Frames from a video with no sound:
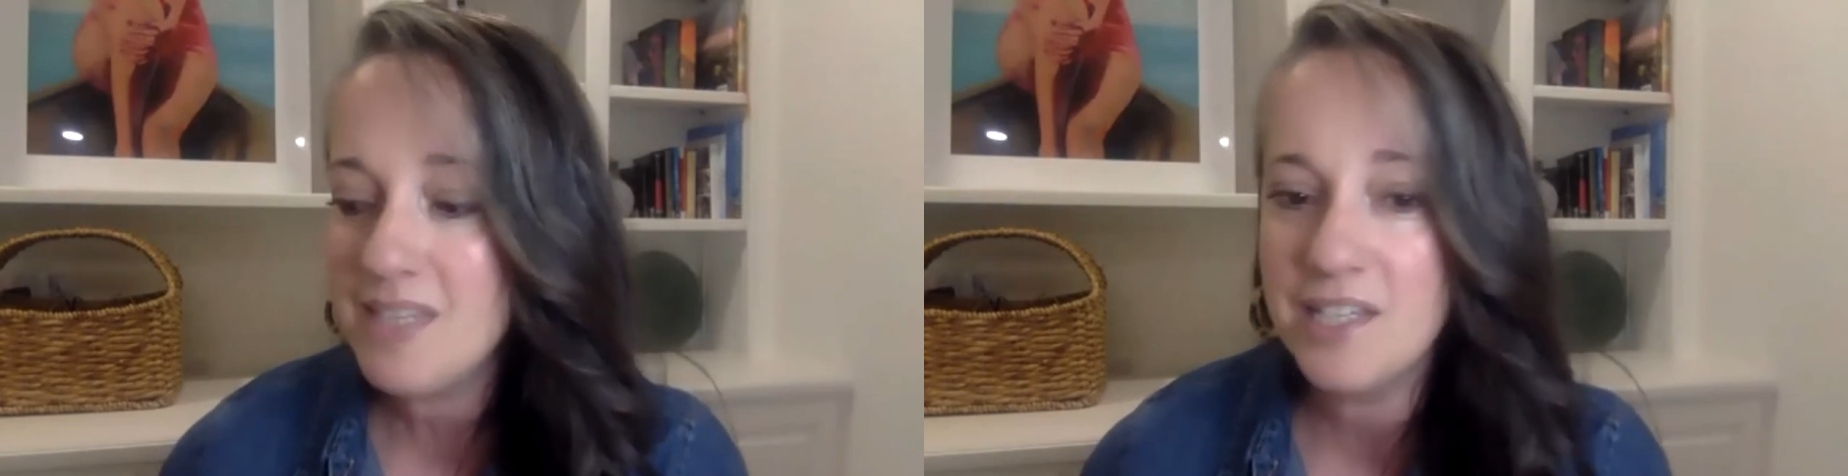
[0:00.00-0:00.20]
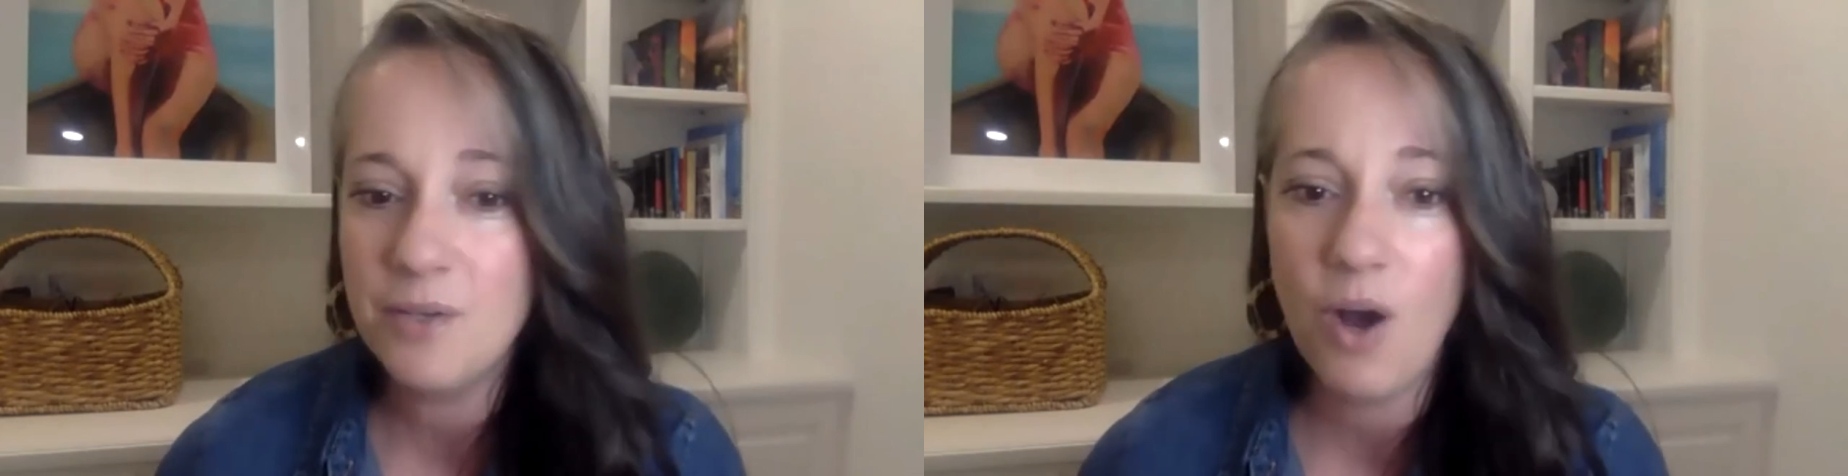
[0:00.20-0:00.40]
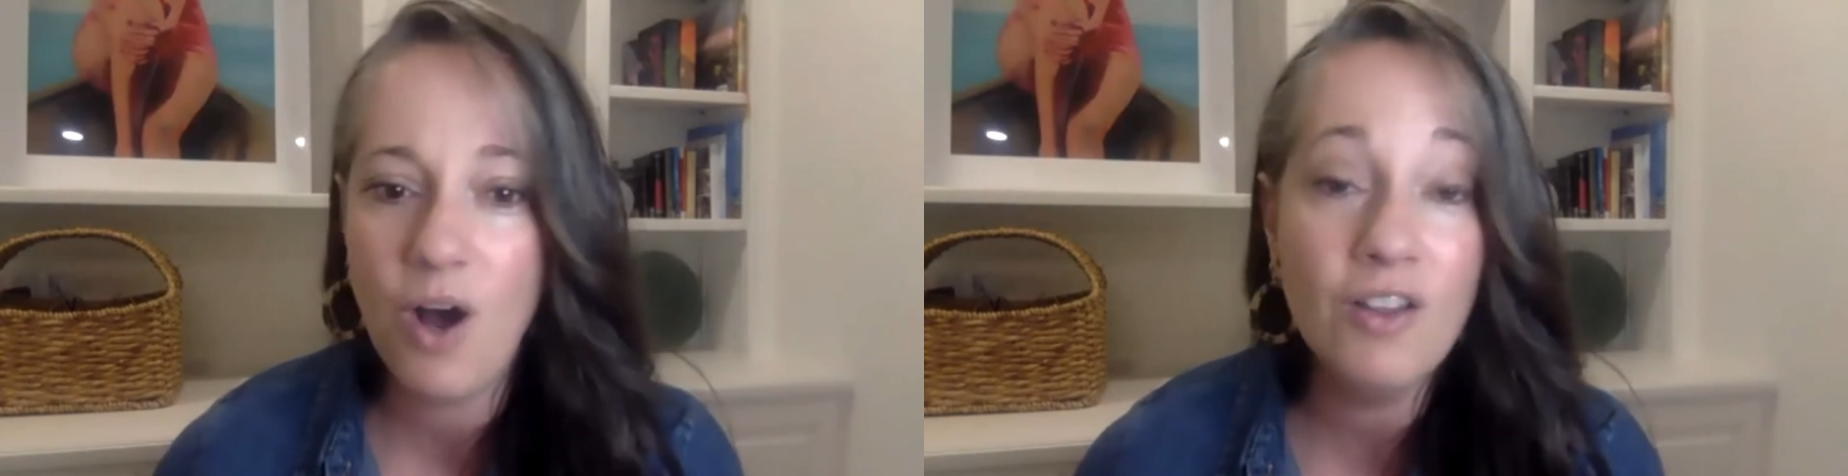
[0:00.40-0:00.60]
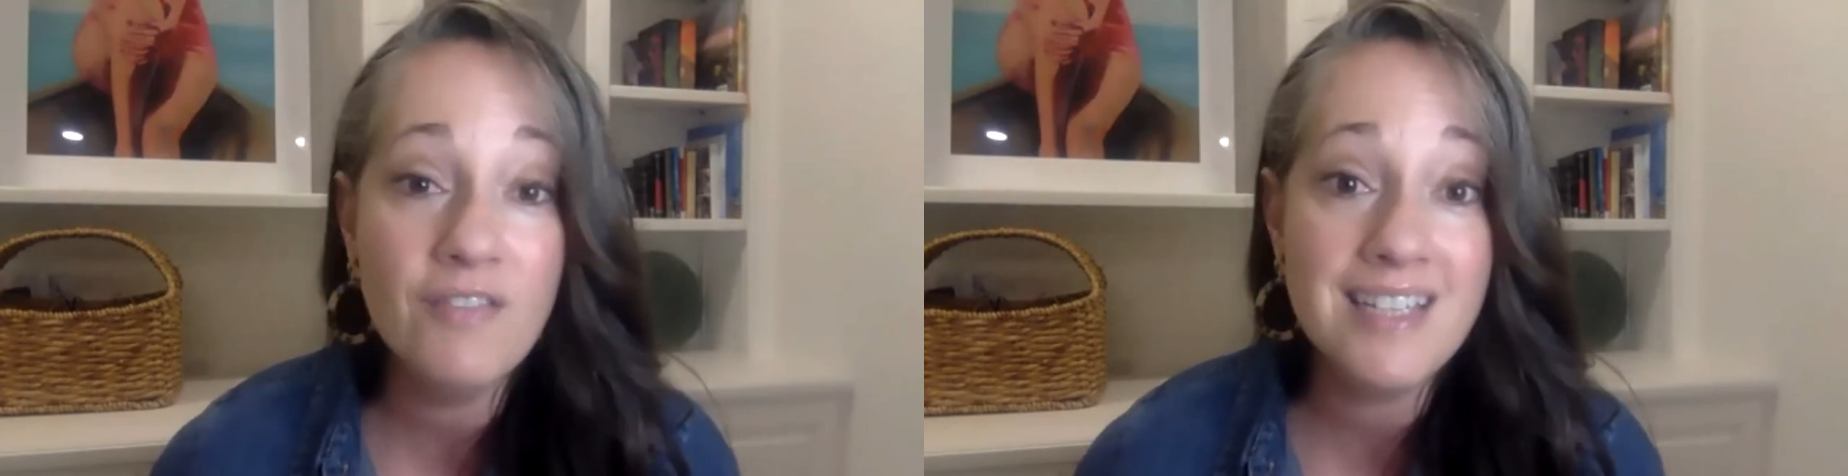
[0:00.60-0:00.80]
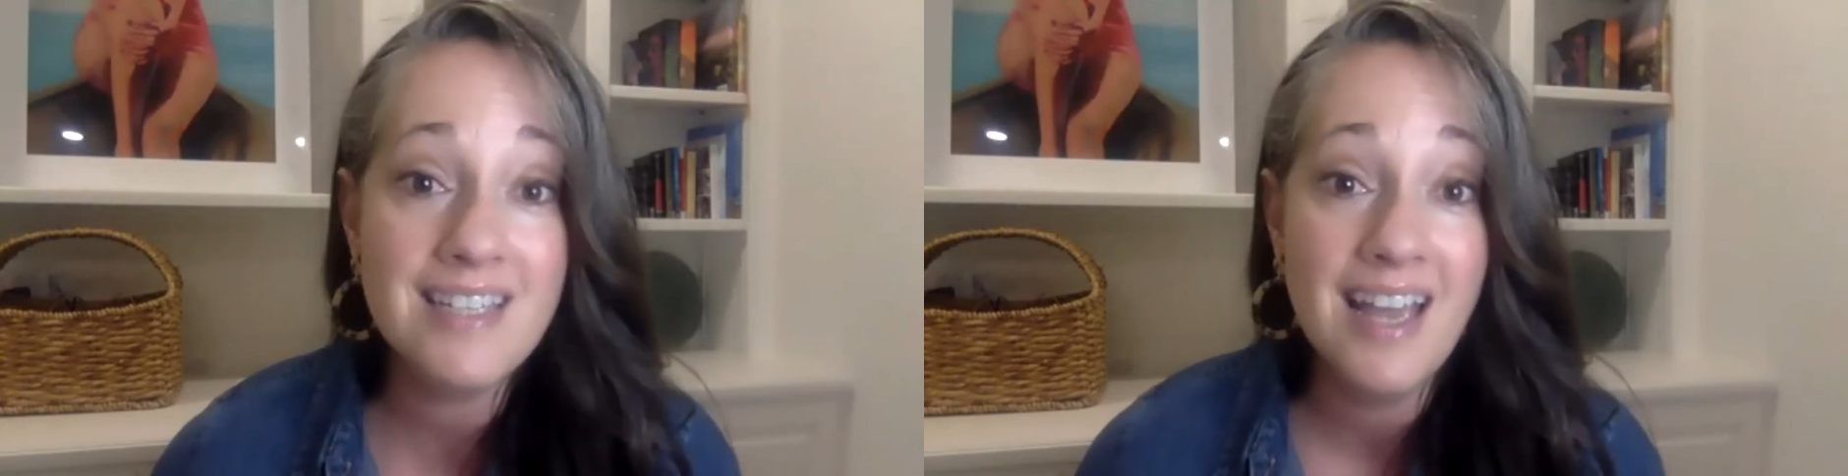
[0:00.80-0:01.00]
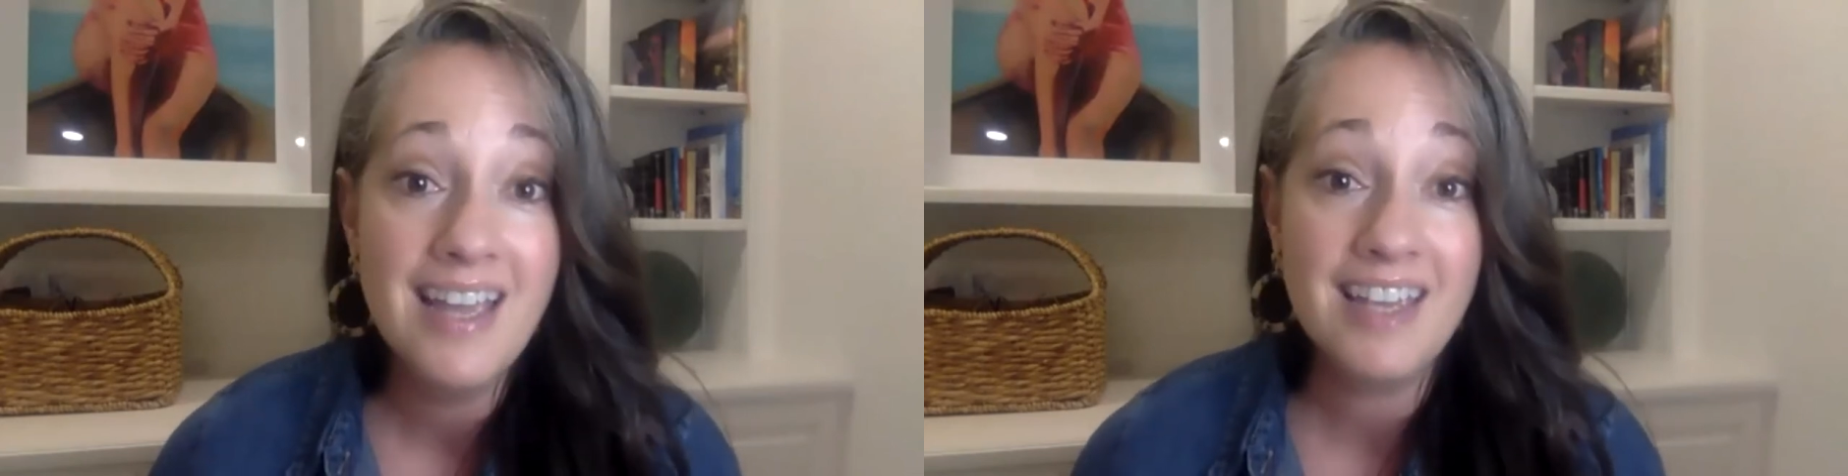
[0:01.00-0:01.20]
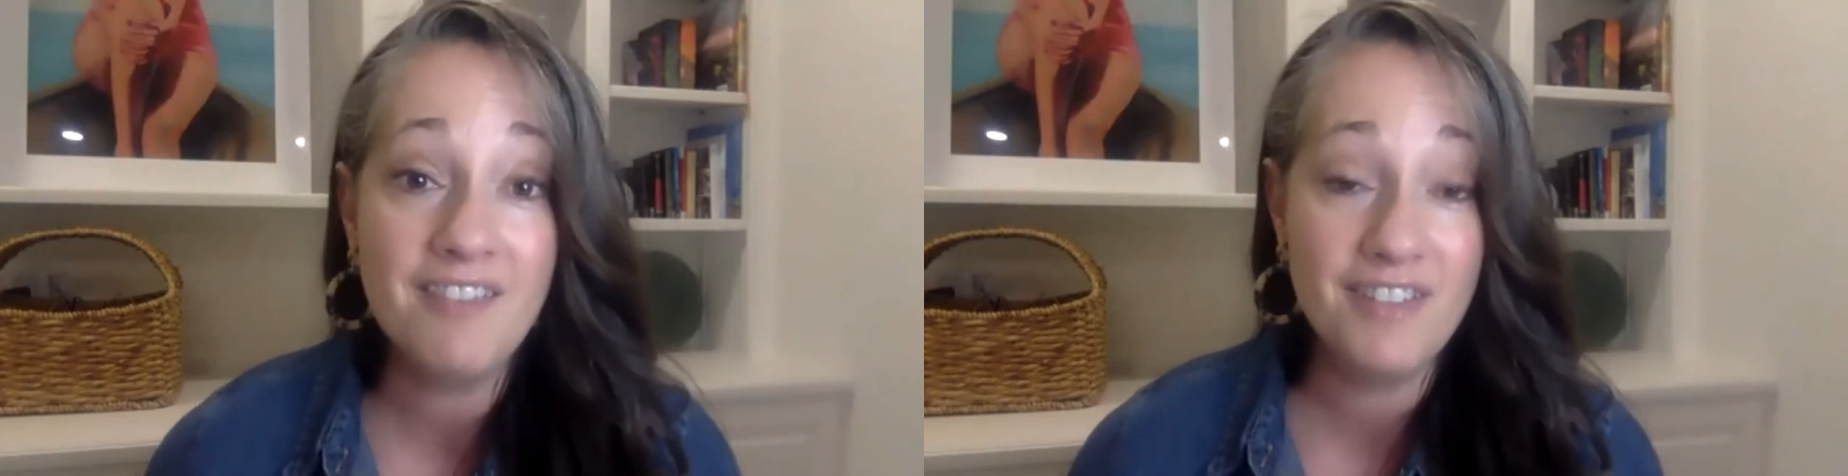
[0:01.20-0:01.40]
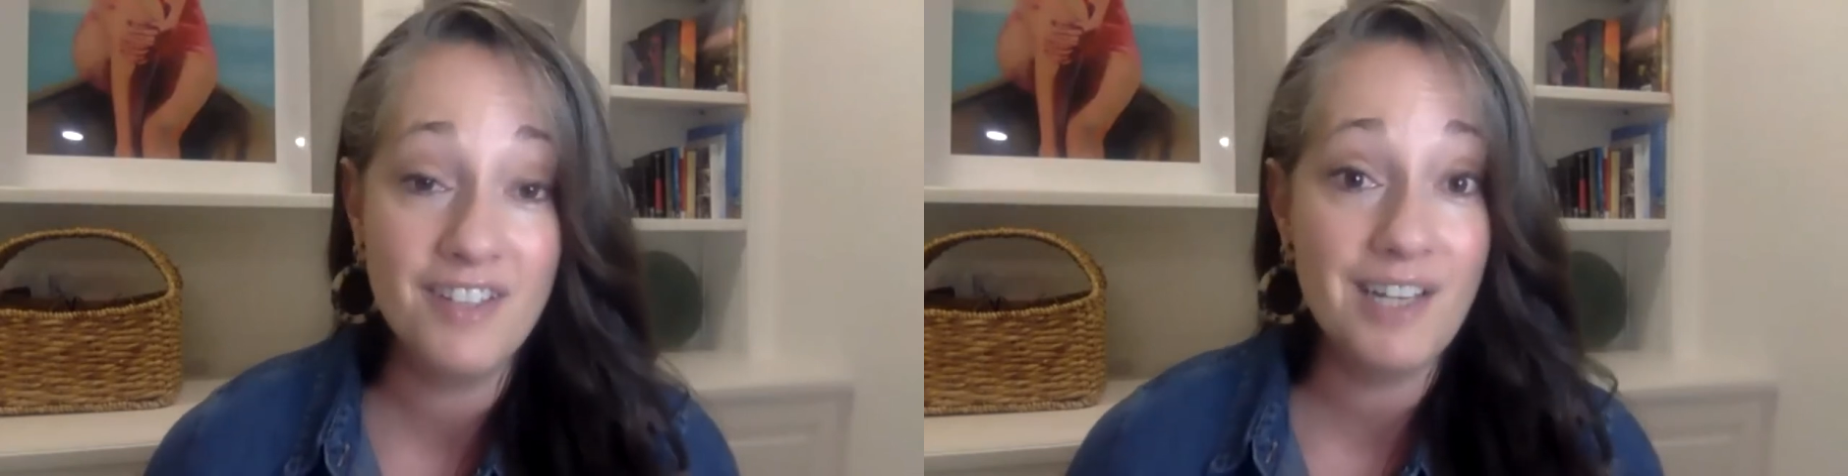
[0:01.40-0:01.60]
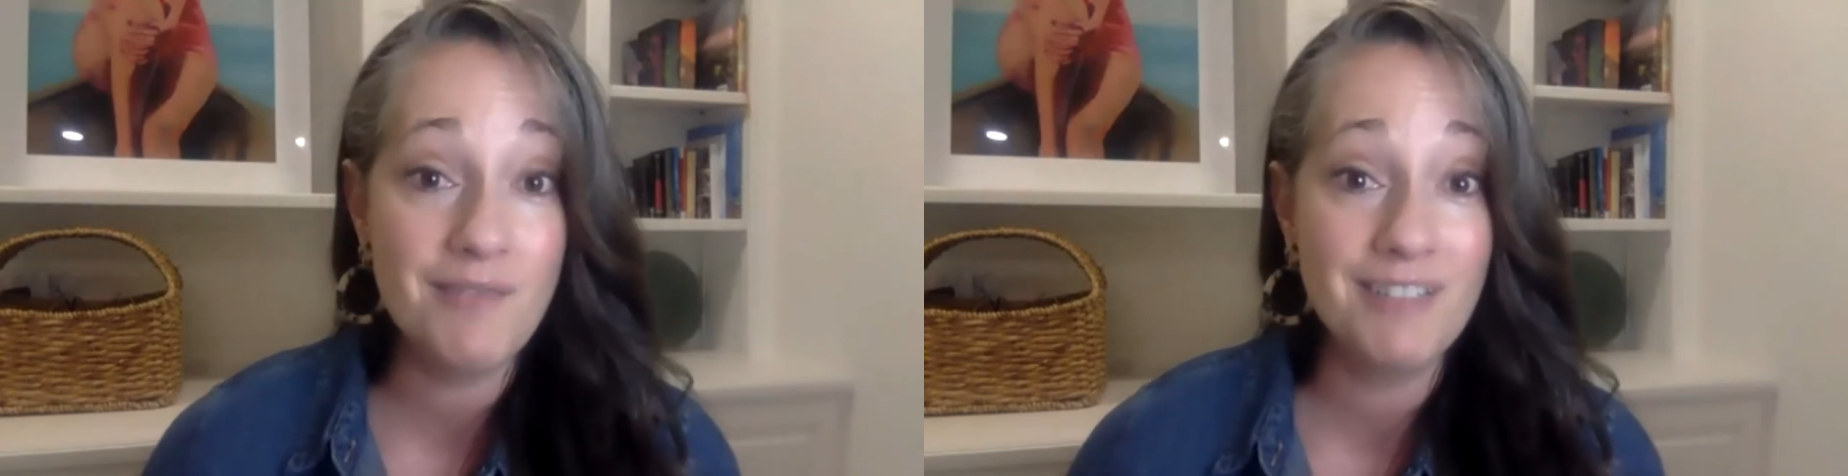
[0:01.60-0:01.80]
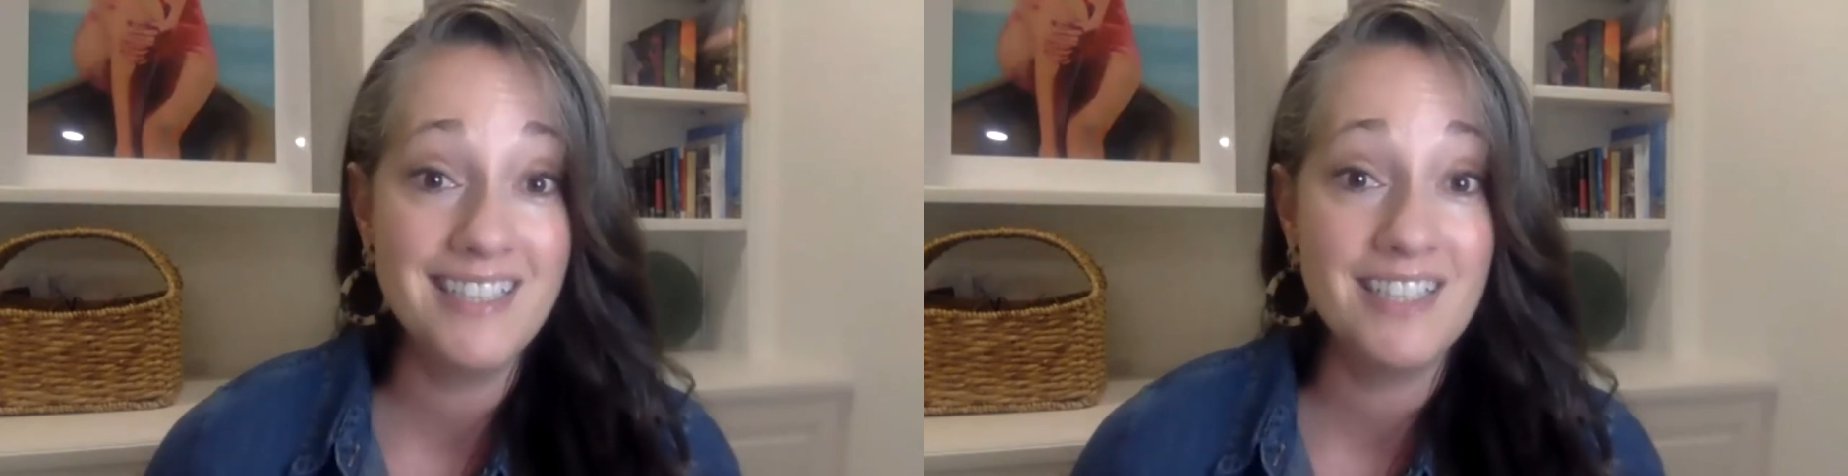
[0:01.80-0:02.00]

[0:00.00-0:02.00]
You know, all of these can feel like really